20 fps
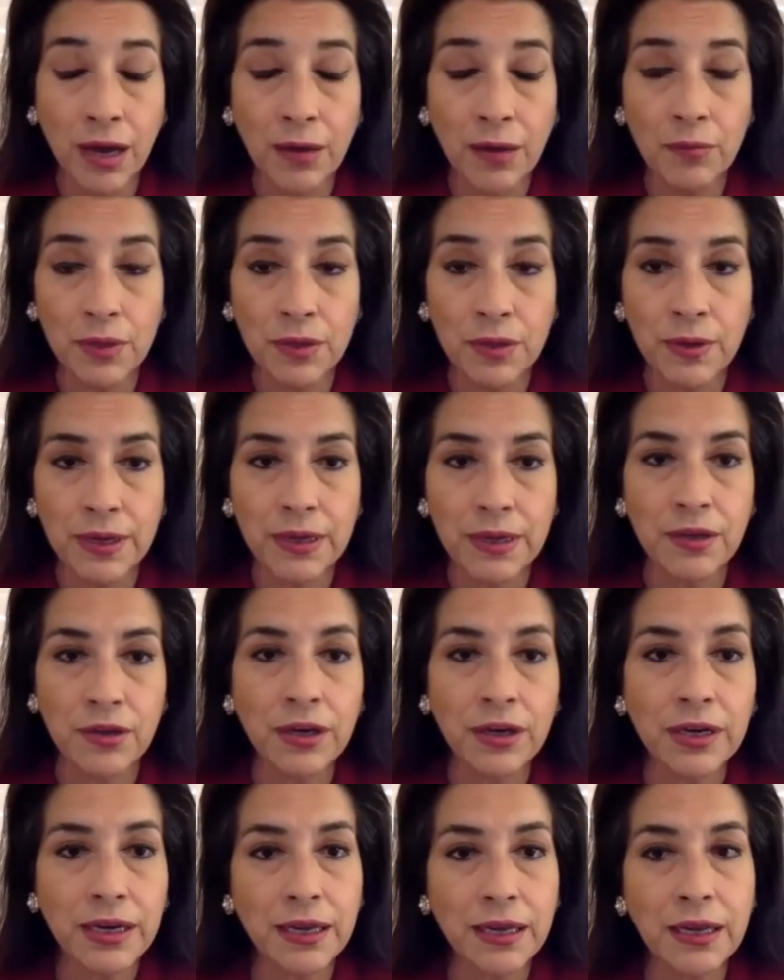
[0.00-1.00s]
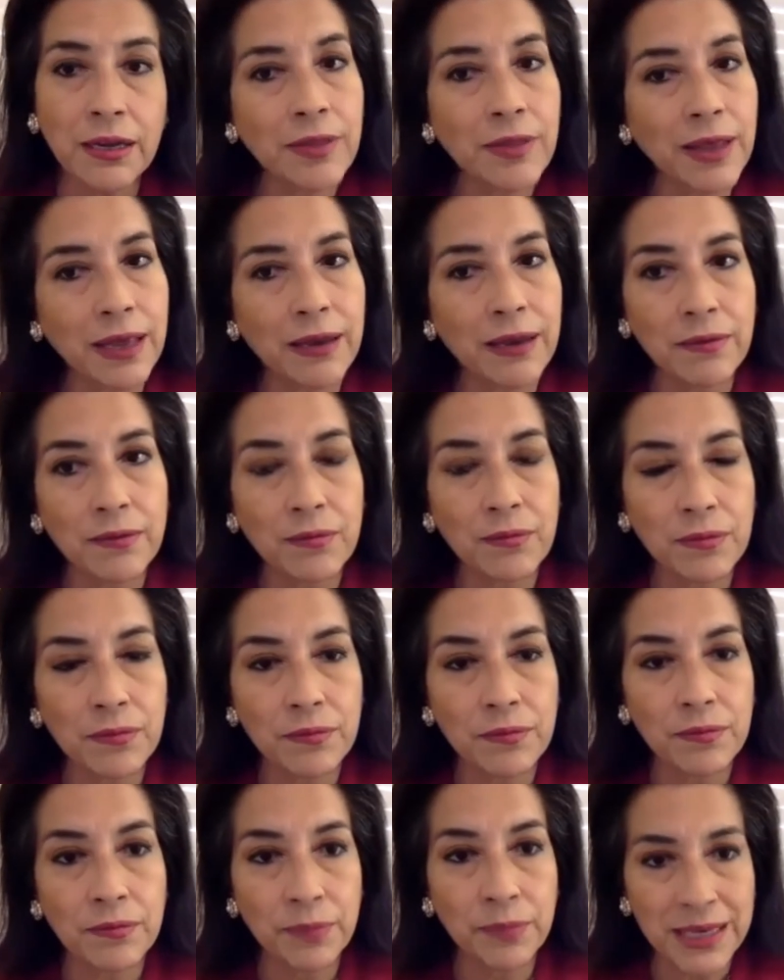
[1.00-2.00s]
muted, you're gonna hear that
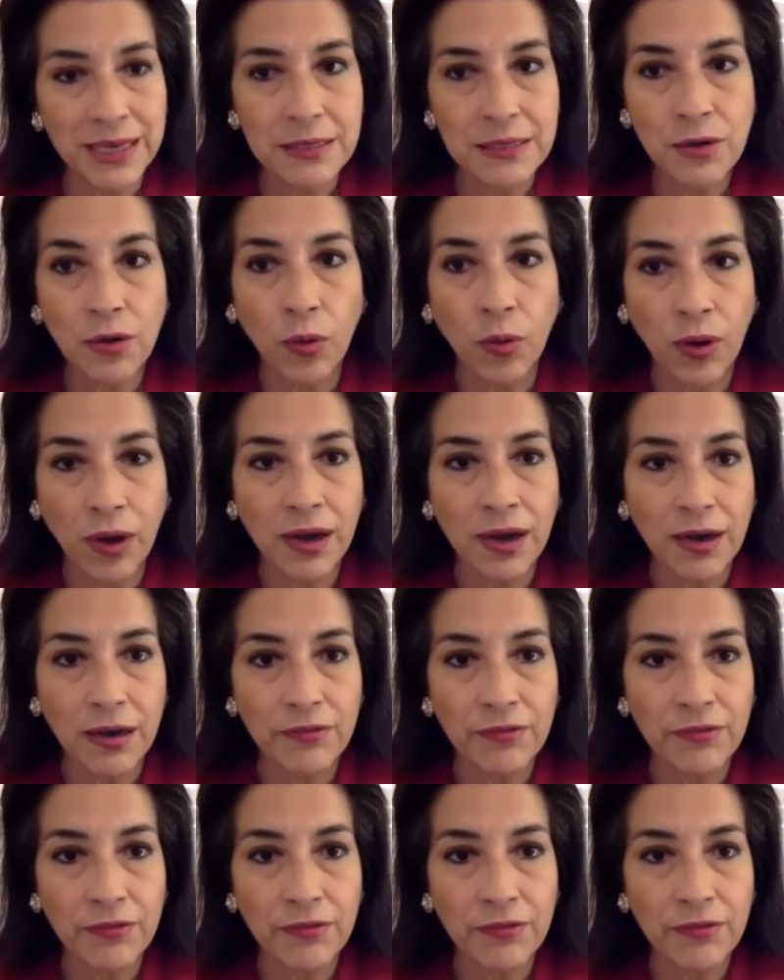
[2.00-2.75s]
buzz go off.